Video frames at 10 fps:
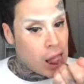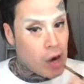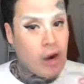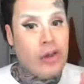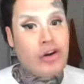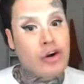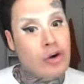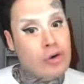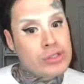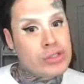or other
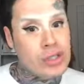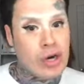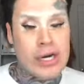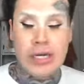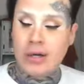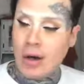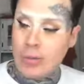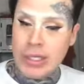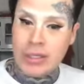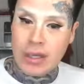girls, sorry, I
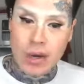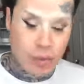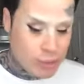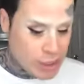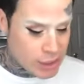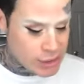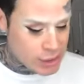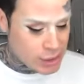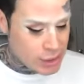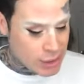won't be cussing.